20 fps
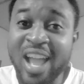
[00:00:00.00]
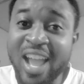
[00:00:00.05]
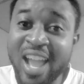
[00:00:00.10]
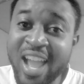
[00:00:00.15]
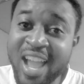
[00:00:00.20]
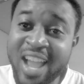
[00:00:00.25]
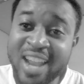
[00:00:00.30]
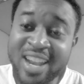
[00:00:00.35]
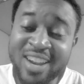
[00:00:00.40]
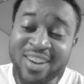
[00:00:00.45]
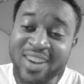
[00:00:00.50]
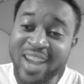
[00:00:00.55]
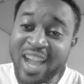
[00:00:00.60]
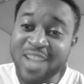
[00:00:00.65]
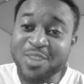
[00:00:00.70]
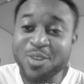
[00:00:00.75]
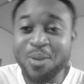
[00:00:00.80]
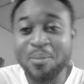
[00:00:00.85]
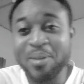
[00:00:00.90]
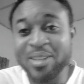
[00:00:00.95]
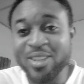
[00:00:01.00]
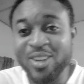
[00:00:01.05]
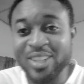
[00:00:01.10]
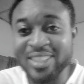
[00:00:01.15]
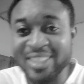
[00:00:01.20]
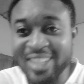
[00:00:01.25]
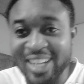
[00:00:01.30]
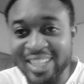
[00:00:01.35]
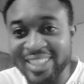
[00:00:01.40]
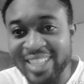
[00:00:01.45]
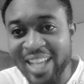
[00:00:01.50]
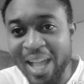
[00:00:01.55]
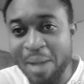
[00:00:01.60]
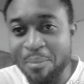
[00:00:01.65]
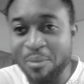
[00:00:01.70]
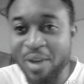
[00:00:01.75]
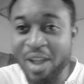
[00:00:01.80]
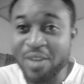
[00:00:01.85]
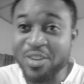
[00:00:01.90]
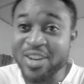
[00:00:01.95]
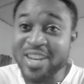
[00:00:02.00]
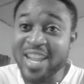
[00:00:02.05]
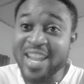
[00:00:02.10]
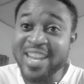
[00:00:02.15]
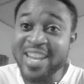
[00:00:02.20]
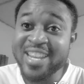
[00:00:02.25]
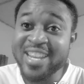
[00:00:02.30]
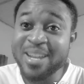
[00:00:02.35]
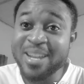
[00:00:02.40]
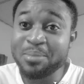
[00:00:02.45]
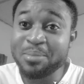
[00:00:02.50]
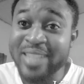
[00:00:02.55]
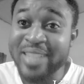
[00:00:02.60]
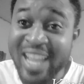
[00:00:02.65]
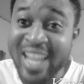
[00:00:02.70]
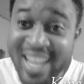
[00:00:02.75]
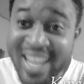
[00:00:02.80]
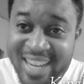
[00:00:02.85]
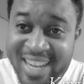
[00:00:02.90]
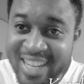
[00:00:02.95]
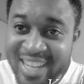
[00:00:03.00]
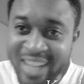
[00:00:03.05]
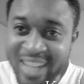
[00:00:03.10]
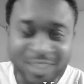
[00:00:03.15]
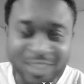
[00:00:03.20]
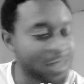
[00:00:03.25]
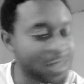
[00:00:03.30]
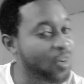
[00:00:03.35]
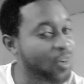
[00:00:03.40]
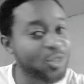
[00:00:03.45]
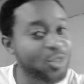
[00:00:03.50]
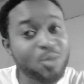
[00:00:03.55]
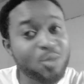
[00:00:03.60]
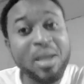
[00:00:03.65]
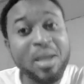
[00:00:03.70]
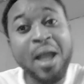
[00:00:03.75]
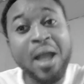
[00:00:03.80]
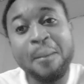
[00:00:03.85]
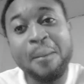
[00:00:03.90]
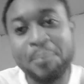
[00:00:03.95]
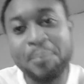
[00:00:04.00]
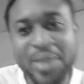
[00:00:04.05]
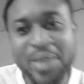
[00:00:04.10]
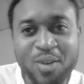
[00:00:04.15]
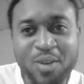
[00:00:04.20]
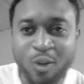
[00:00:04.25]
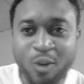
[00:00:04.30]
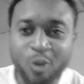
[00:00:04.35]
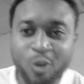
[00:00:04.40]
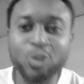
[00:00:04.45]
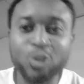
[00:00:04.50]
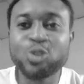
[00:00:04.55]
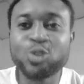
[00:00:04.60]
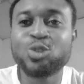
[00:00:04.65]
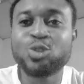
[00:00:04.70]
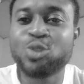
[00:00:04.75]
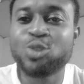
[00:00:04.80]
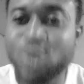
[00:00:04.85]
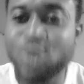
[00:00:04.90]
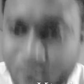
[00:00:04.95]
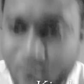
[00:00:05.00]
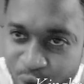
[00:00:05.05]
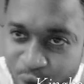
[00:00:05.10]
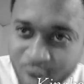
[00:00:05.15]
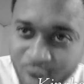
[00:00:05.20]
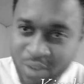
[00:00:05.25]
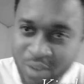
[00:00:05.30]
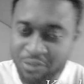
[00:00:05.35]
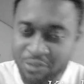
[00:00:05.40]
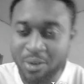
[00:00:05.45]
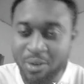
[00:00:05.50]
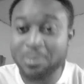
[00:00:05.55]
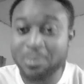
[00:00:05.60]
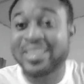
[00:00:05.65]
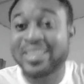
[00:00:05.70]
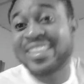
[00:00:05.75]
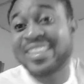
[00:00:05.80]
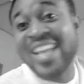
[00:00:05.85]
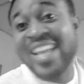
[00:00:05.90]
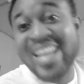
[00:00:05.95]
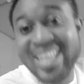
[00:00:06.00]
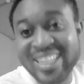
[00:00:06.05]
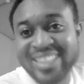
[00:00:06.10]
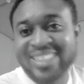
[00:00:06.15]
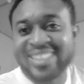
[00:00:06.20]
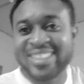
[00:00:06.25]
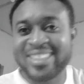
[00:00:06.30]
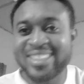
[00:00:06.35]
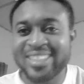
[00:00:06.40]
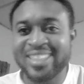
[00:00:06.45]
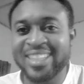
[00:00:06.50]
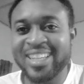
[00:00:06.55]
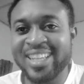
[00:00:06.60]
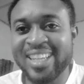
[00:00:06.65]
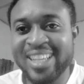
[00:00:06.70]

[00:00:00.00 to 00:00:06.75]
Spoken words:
Lyrical Joe better watch it. I say I'm rather than him say alien. They want to be appear whole throw from sense.